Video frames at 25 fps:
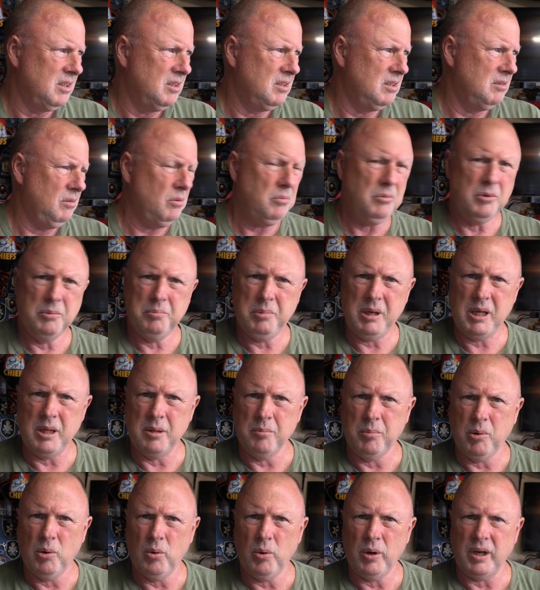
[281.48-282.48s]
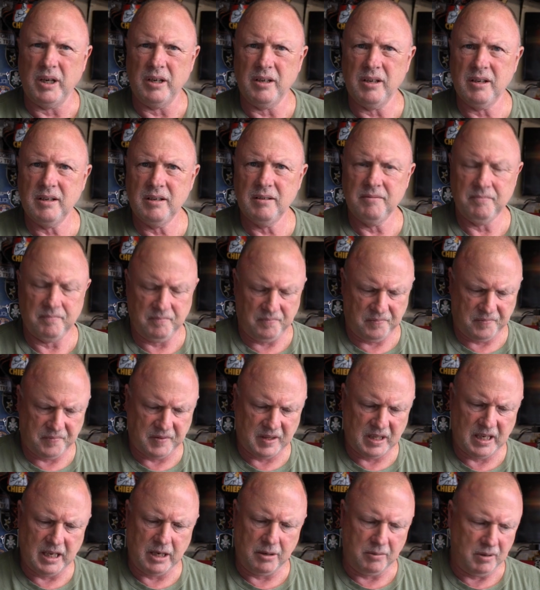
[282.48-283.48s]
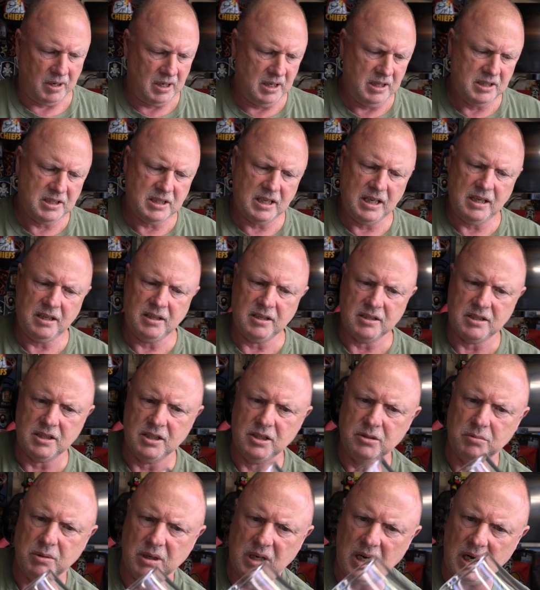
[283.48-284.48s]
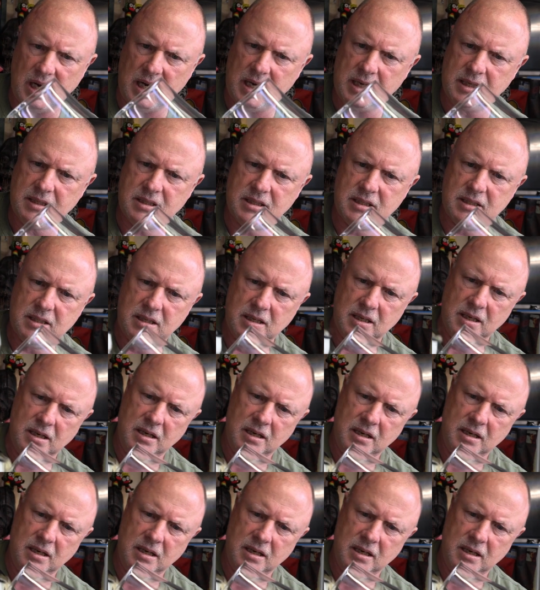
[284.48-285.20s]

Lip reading: what would be the point? Anyway, let's get this into a glass.